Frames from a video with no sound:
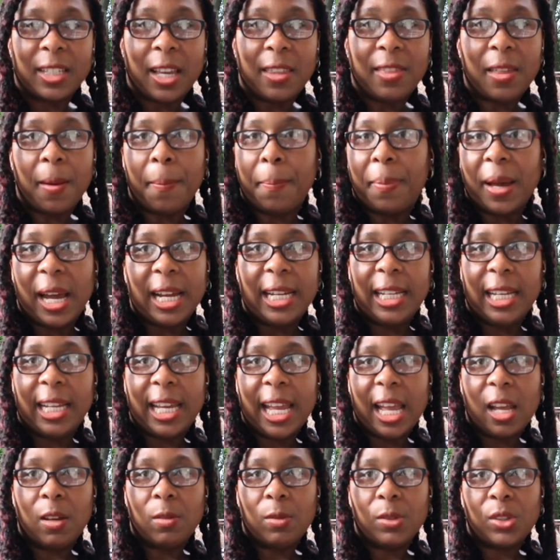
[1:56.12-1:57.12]
The body
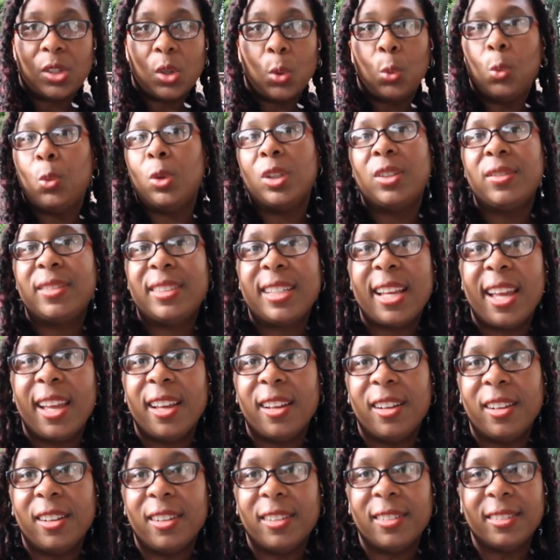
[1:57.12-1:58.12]
count will
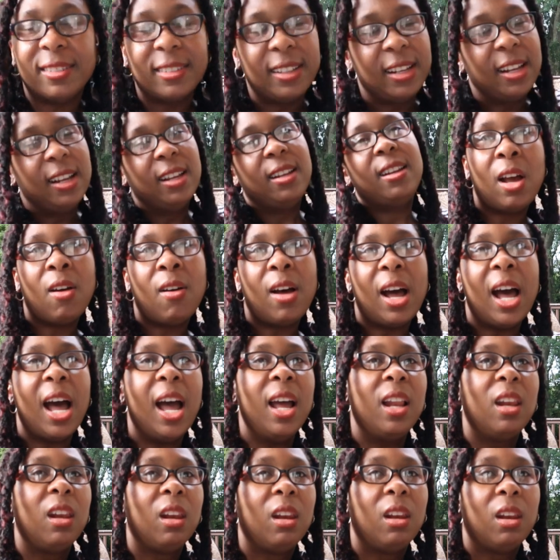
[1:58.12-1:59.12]
tell. Now,
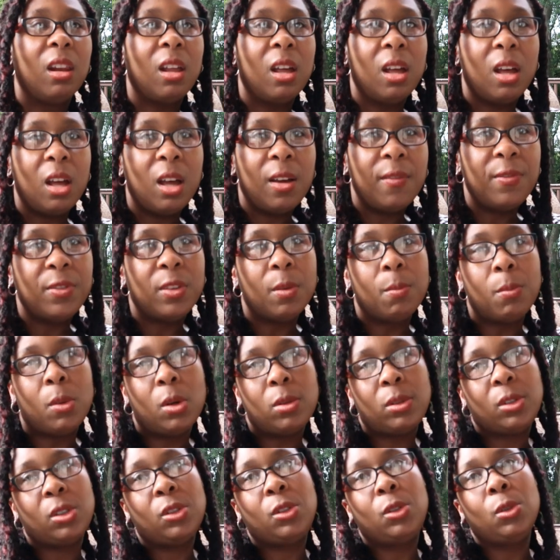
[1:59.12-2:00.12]
I love the
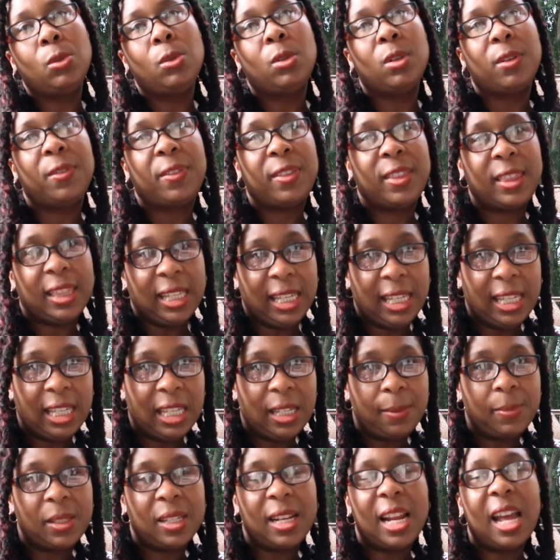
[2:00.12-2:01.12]
multitude of
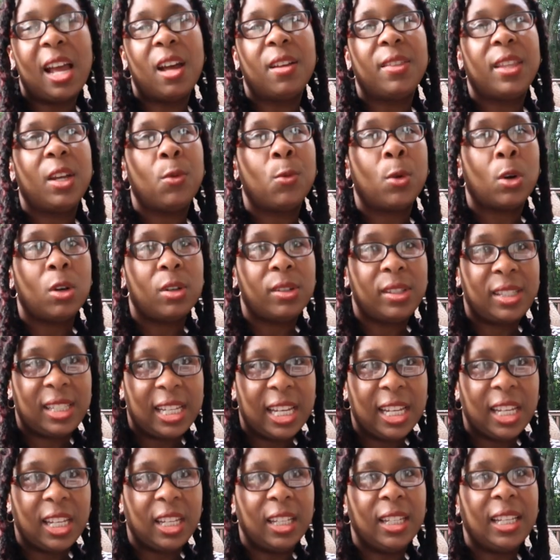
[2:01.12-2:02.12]
themes and how they were
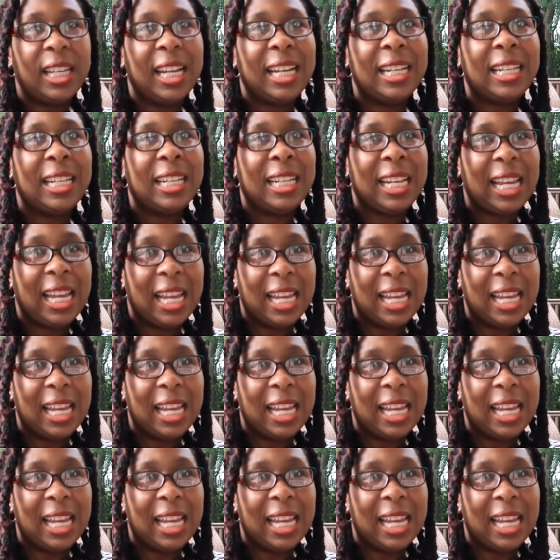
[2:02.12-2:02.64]
articulated